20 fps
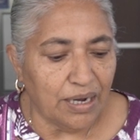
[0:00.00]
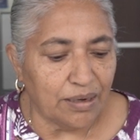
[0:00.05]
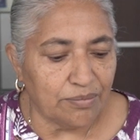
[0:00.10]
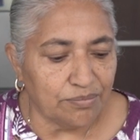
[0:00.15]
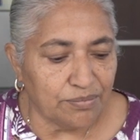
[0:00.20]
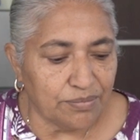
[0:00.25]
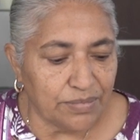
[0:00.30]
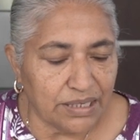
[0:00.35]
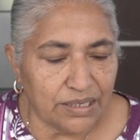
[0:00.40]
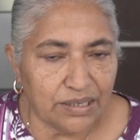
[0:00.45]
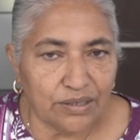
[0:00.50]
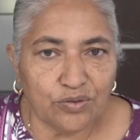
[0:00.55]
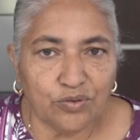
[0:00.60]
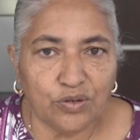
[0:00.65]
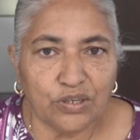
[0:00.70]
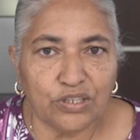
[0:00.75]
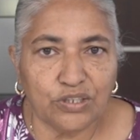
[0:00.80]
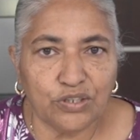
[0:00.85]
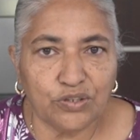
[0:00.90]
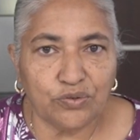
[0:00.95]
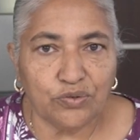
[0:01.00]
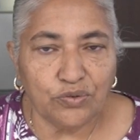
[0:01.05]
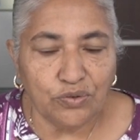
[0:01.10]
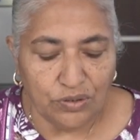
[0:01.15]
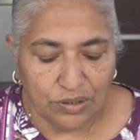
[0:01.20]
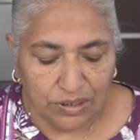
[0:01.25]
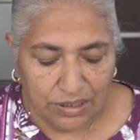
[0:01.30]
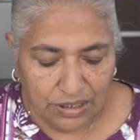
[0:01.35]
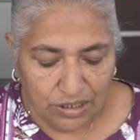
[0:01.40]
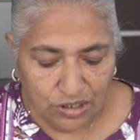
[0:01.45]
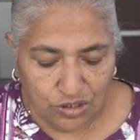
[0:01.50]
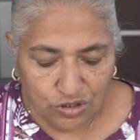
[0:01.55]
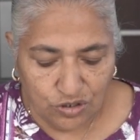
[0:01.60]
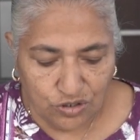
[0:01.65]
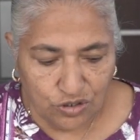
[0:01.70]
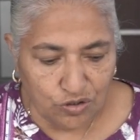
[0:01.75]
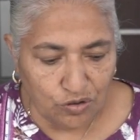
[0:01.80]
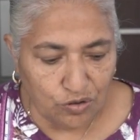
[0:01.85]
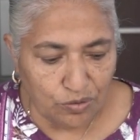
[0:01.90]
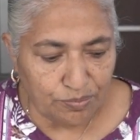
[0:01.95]
I'm going to
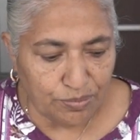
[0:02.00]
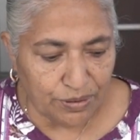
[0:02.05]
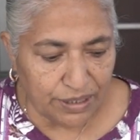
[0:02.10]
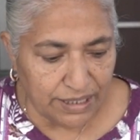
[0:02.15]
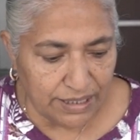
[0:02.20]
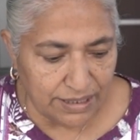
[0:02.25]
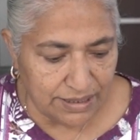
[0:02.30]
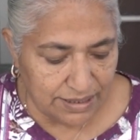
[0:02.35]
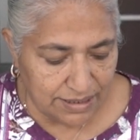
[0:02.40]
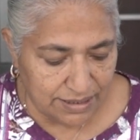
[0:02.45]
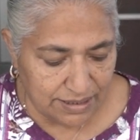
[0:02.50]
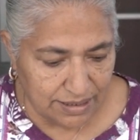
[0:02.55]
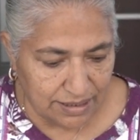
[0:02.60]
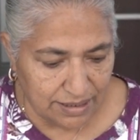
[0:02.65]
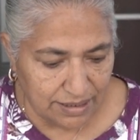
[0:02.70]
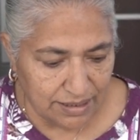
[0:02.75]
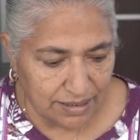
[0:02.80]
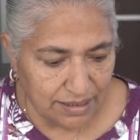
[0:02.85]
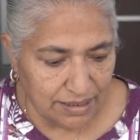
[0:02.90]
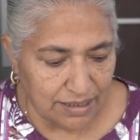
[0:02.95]
slow braise